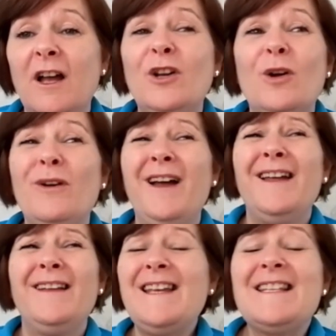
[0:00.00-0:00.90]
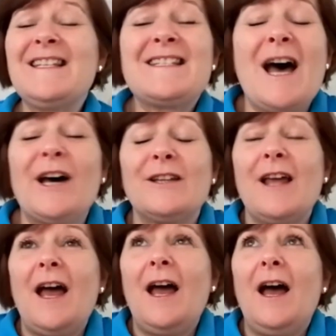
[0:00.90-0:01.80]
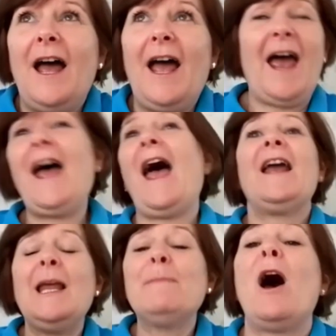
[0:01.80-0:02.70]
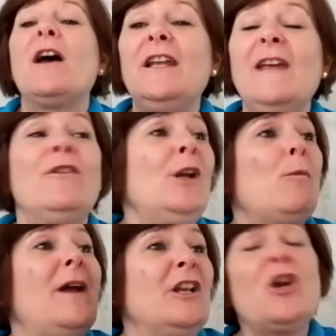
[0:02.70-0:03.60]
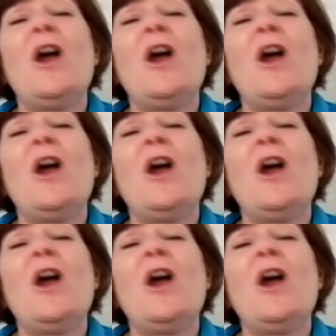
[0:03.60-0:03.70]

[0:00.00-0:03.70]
You know, this is not anybody, if you're in a wheelchair,